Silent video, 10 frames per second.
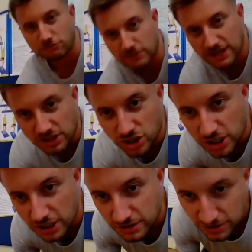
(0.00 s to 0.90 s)
and
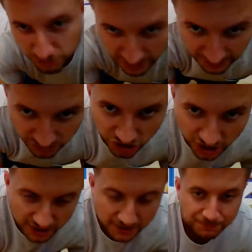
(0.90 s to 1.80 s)
reach
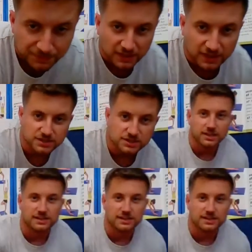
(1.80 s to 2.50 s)
stretch. So